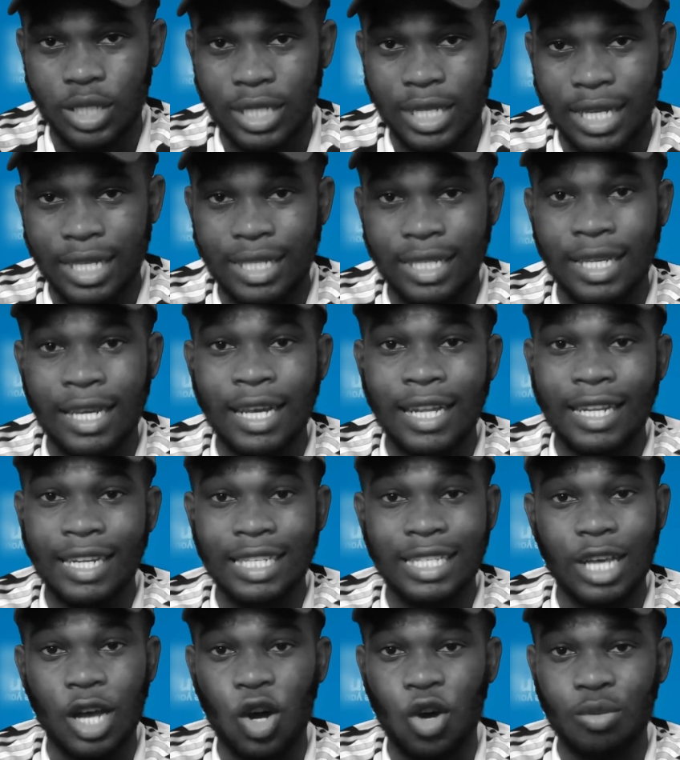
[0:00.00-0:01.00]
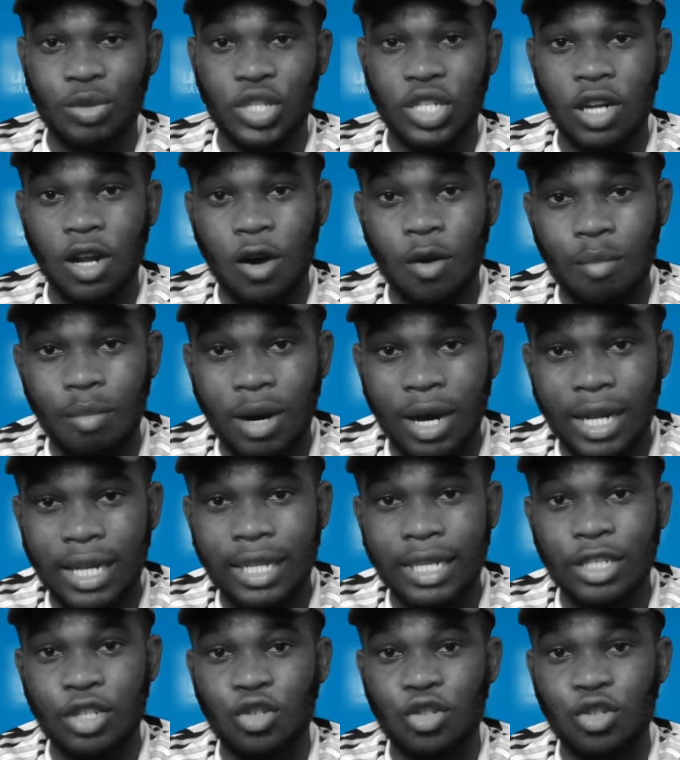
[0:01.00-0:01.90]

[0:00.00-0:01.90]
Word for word: yes these are optional but